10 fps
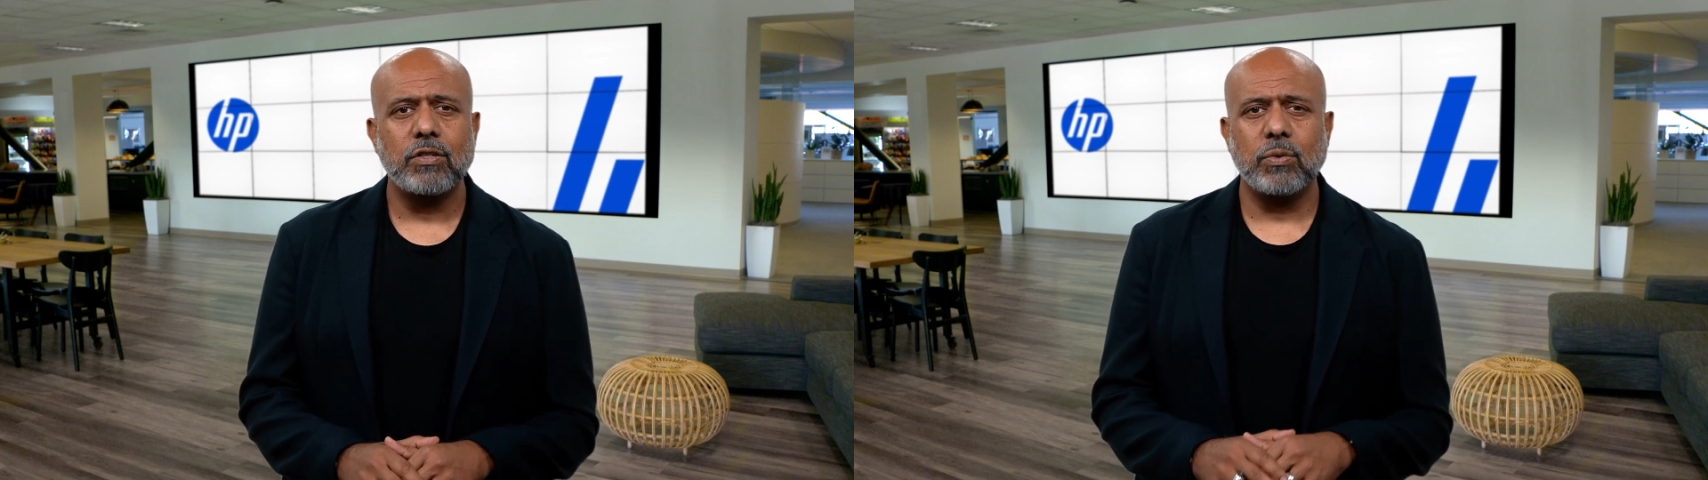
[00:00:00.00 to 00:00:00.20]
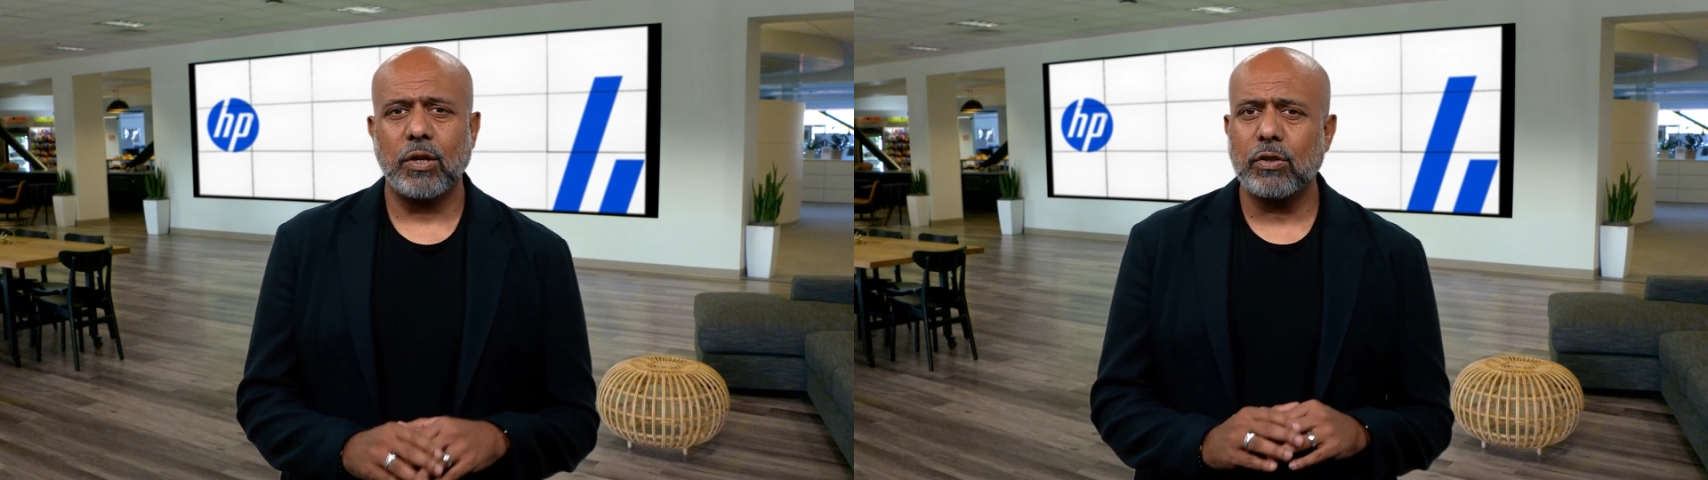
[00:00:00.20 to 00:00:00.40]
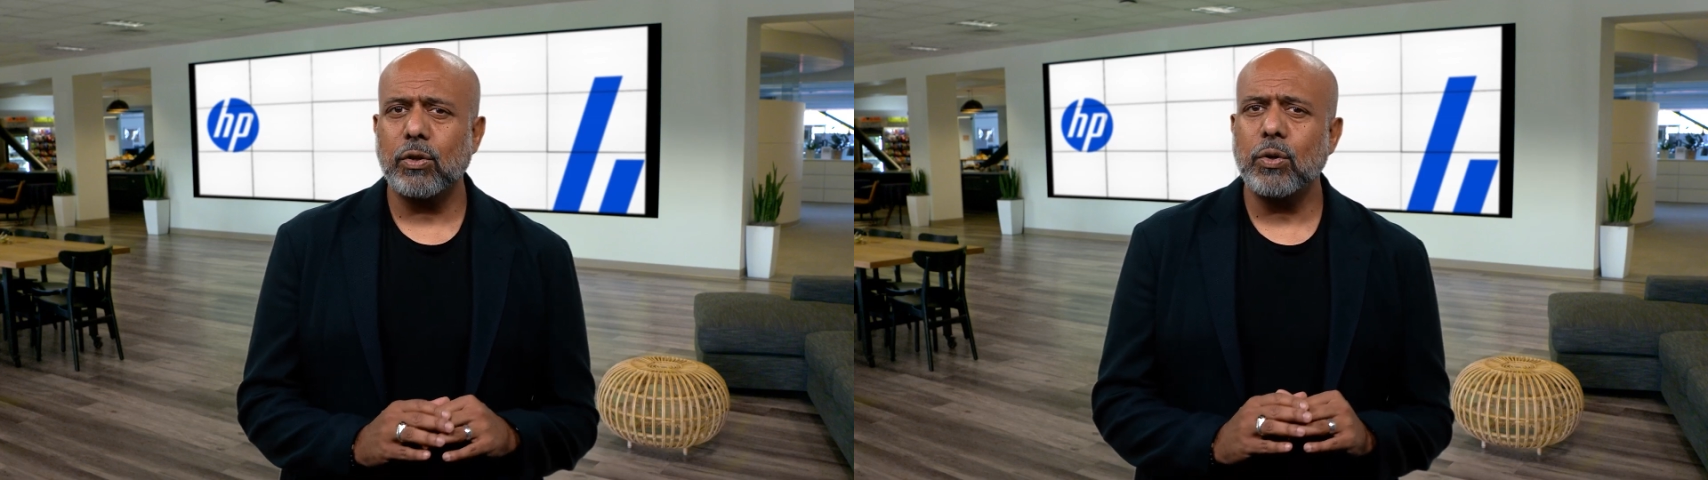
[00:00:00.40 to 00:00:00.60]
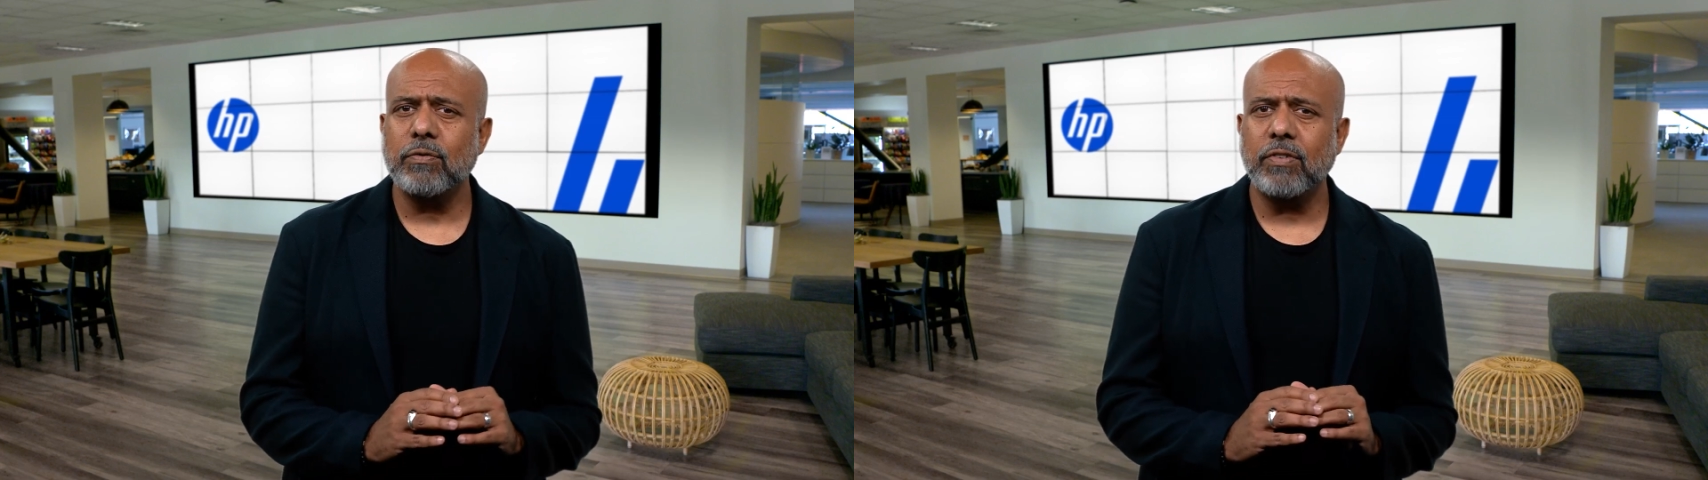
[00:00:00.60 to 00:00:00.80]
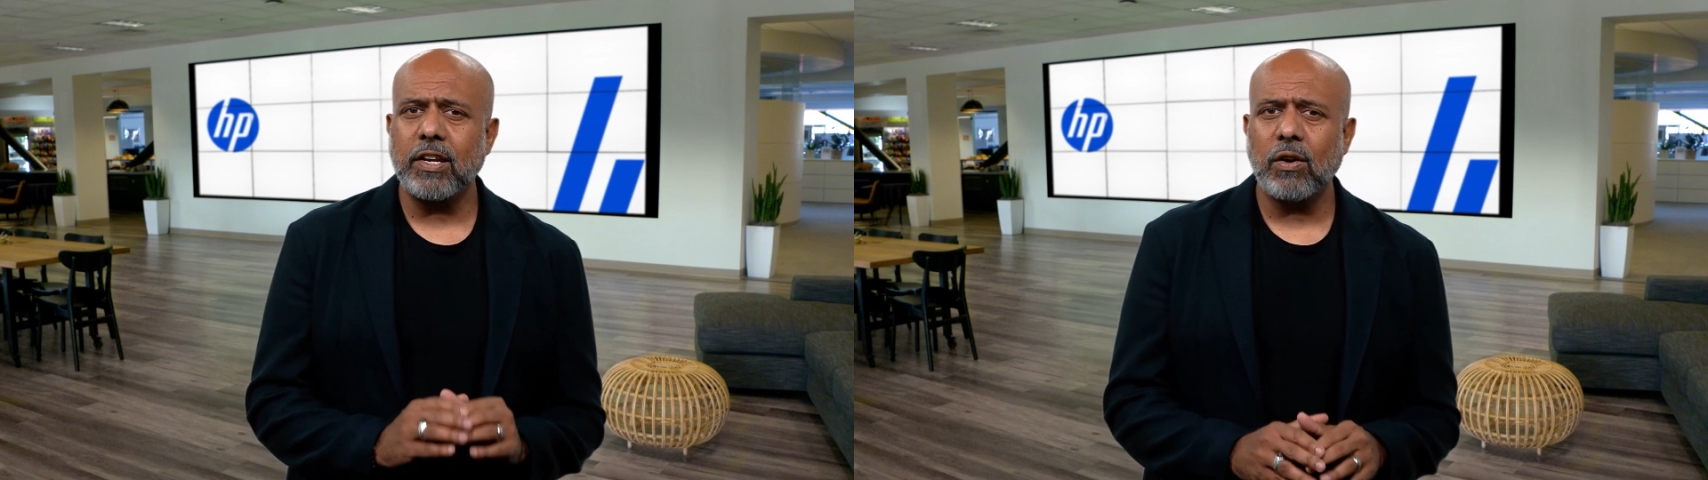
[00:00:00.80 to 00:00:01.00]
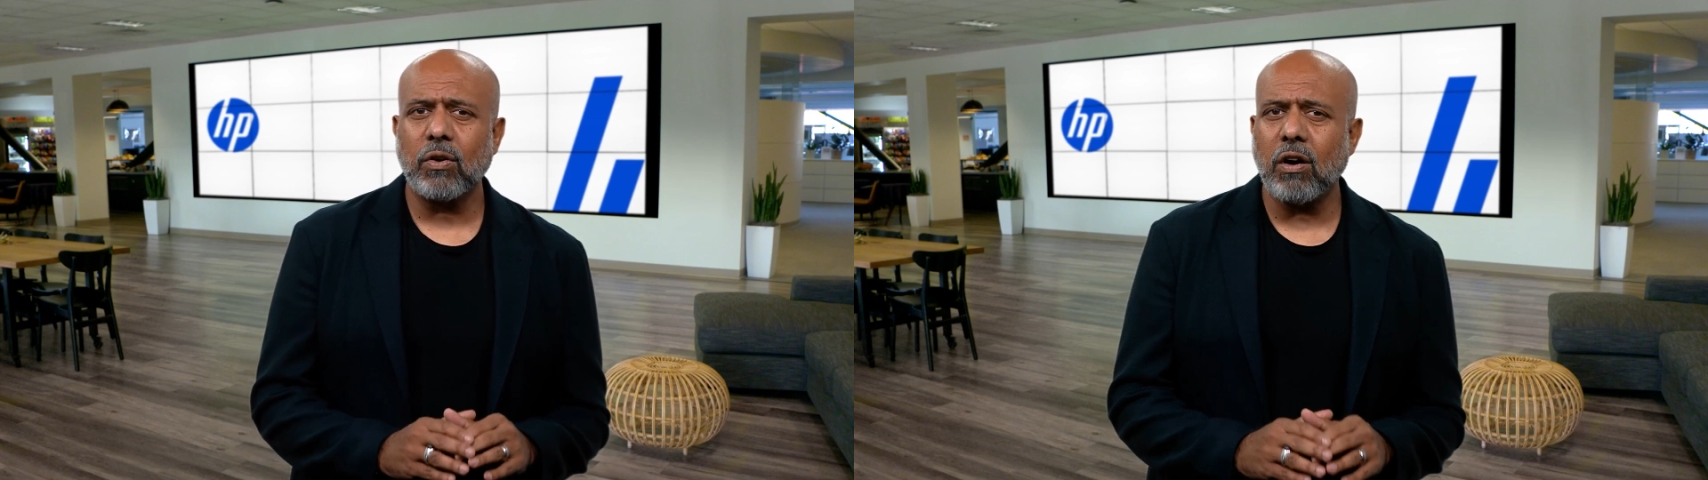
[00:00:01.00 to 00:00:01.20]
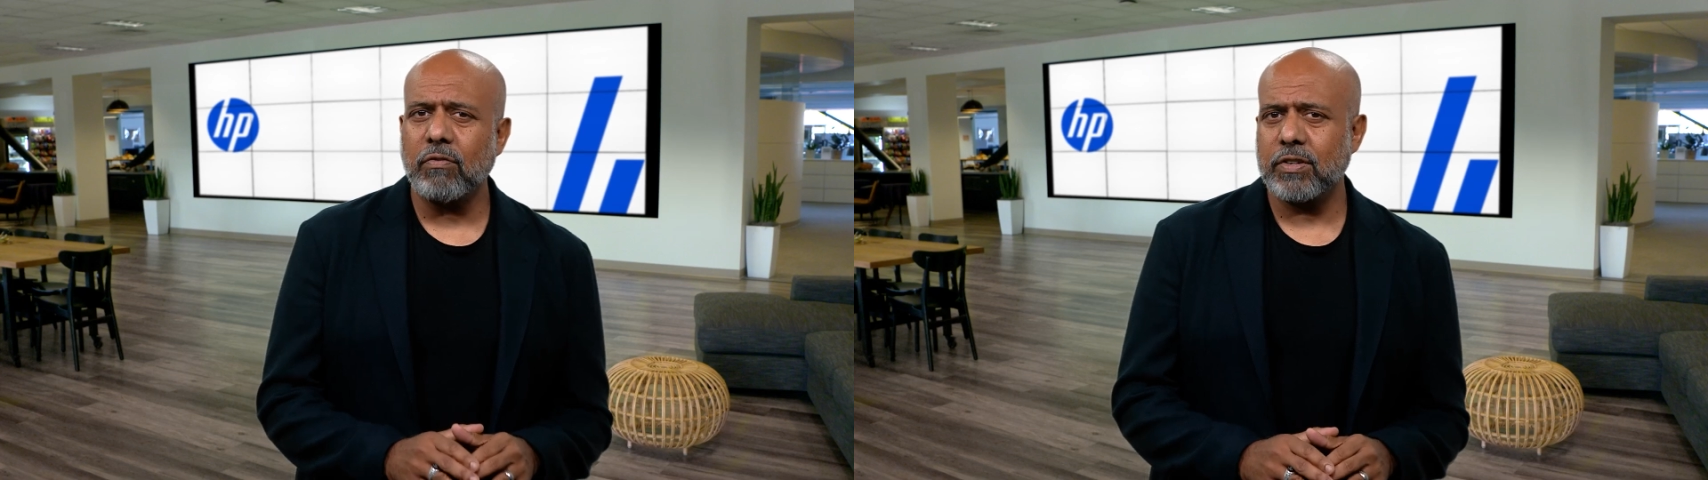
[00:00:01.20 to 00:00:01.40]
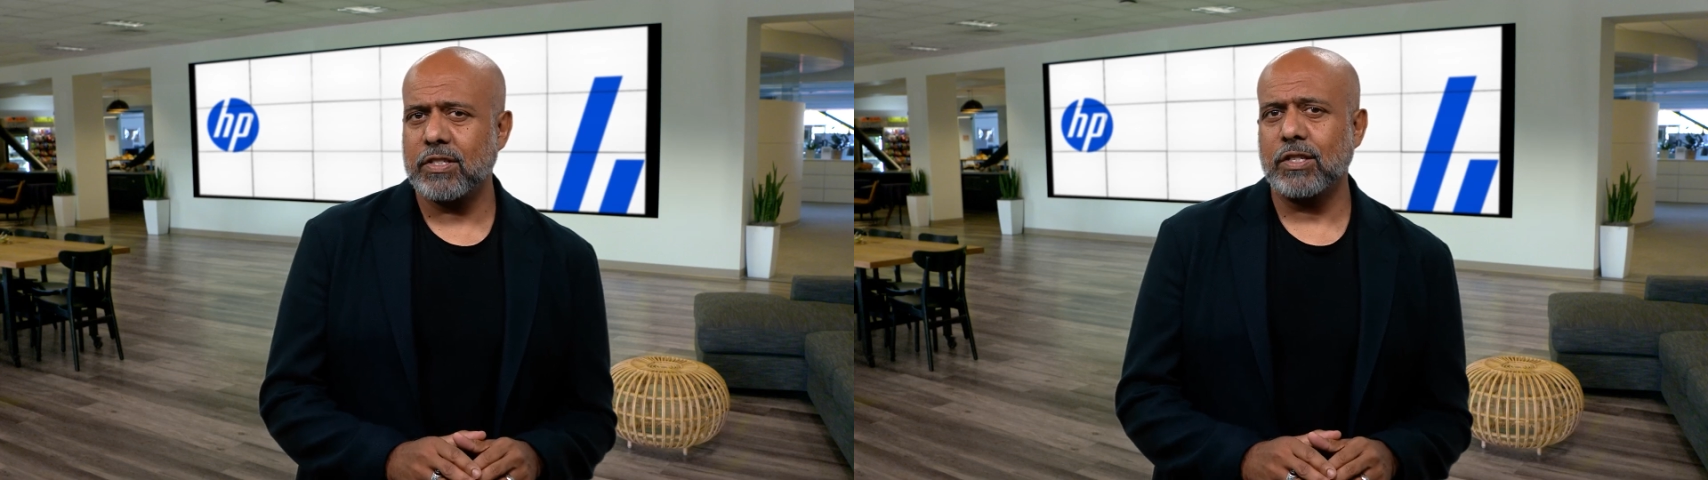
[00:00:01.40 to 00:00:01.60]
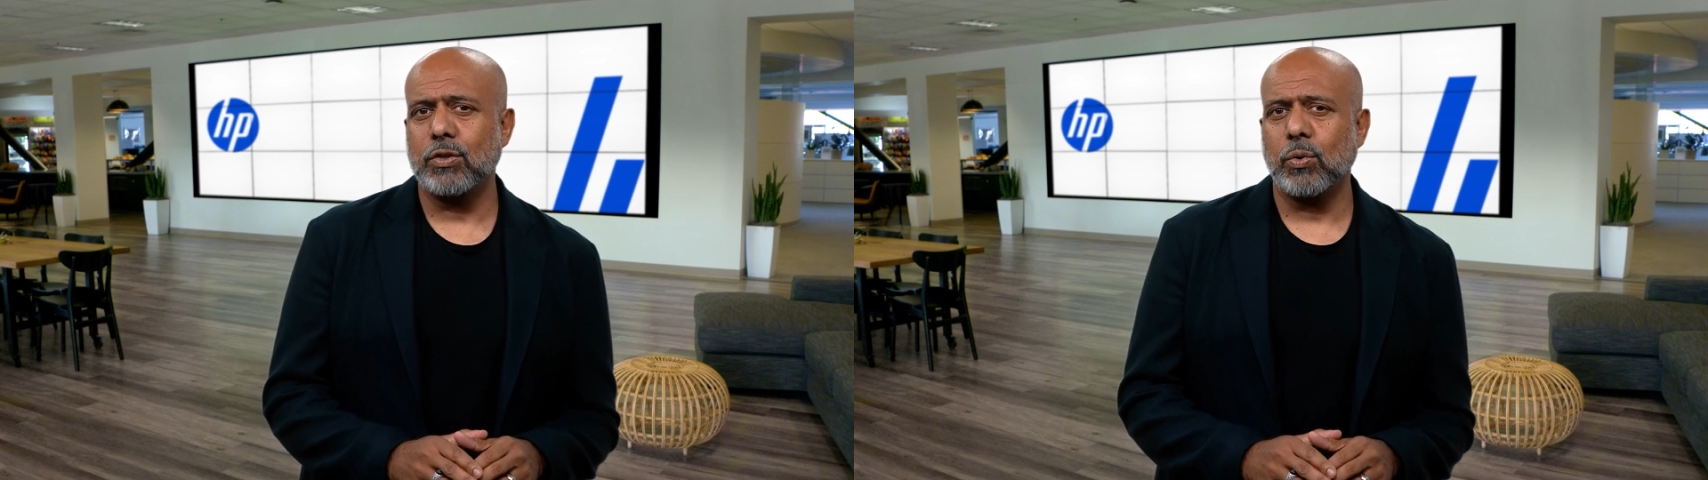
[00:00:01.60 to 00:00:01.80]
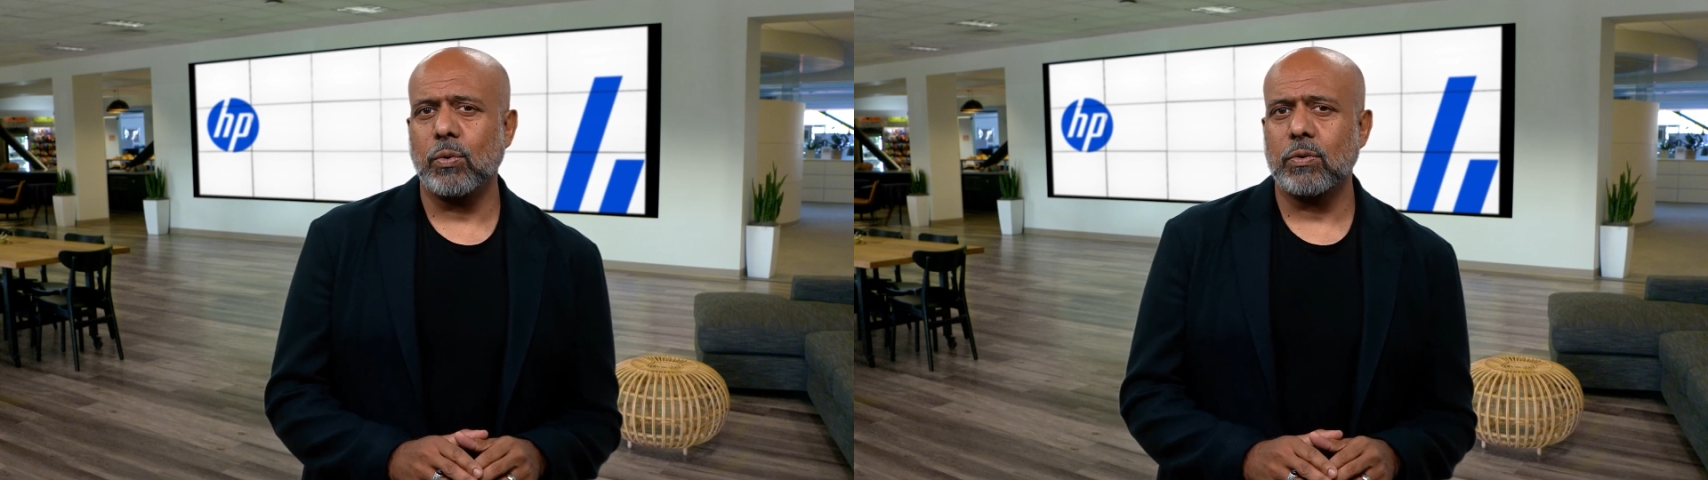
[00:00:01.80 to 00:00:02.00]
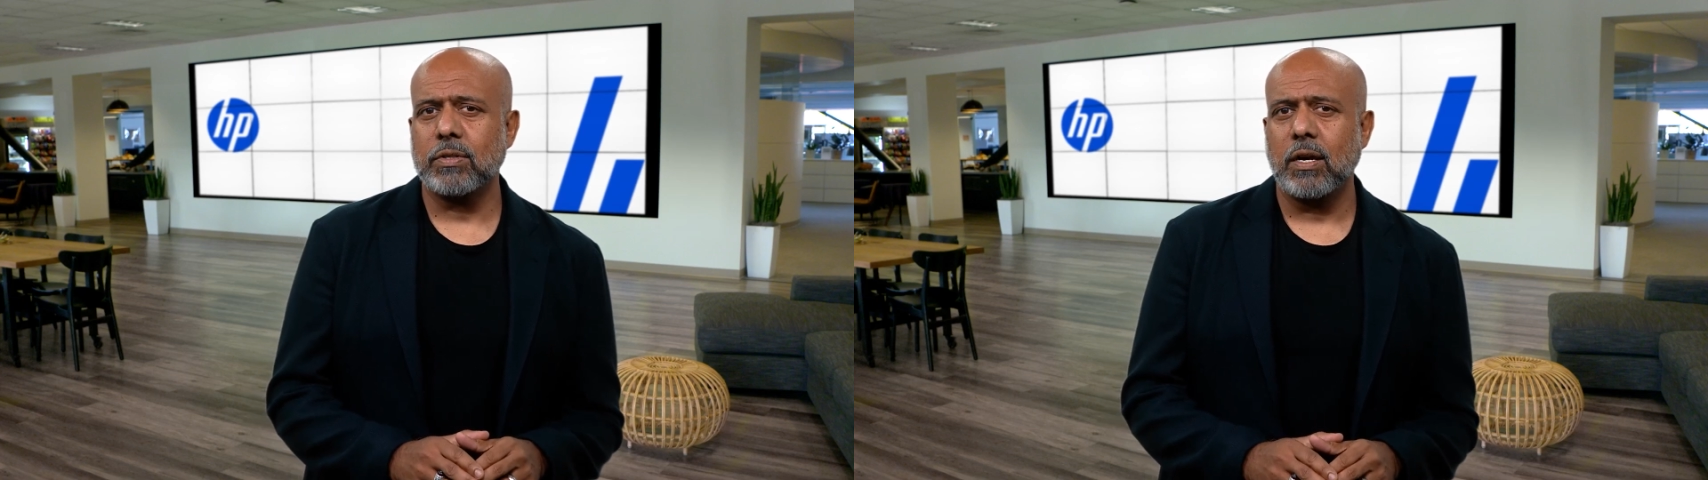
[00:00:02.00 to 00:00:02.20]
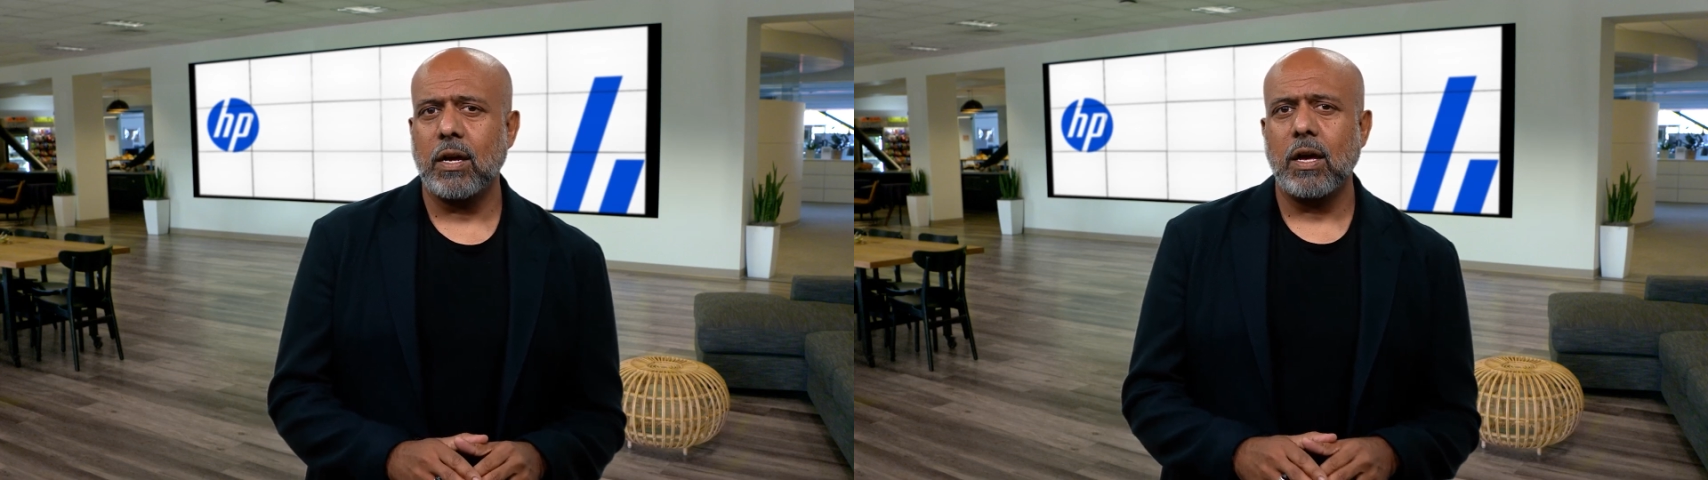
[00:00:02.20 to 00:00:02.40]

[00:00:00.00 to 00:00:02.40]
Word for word: to include video conferencing tools,